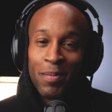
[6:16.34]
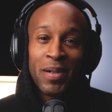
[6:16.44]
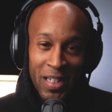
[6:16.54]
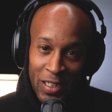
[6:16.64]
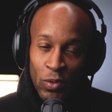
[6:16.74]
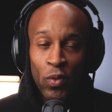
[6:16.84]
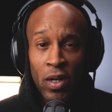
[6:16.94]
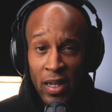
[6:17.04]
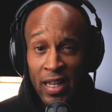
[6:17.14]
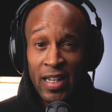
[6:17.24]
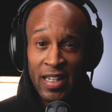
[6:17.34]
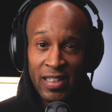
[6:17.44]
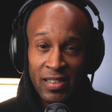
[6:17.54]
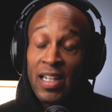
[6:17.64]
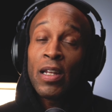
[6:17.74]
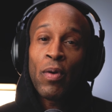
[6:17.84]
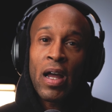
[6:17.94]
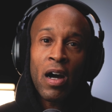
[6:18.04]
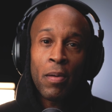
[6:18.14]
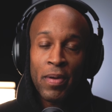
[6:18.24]
because we're idiots. Anyway,
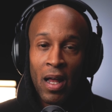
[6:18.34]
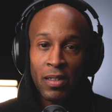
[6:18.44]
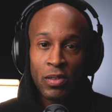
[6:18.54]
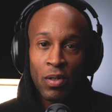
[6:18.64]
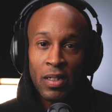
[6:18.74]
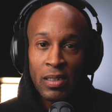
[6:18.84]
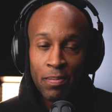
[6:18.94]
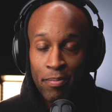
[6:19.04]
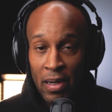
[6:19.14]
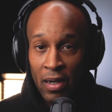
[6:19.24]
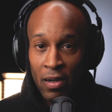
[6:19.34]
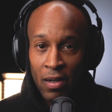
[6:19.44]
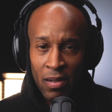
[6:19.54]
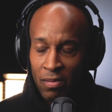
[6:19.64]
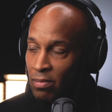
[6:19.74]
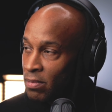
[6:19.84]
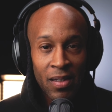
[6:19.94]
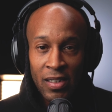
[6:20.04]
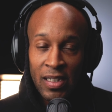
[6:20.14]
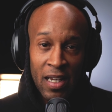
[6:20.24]
I hope y'all enjoyed this beer.
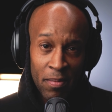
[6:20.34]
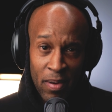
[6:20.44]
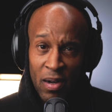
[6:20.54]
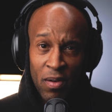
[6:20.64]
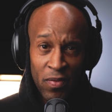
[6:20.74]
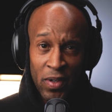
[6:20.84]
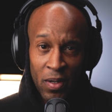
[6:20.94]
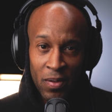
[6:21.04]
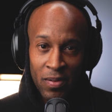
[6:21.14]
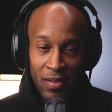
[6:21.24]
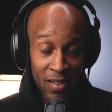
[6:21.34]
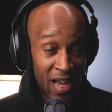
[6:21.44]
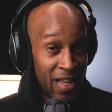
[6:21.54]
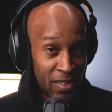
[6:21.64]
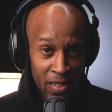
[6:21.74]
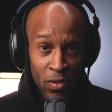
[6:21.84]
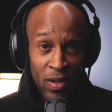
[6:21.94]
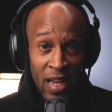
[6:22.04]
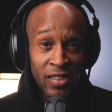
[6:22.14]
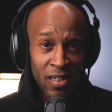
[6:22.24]
This ain't a beer review. Content
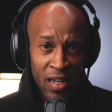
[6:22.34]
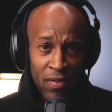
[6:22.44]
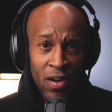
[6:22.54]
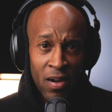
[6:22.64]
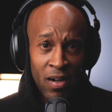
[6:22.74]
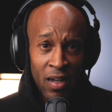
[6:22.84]
creation, never heard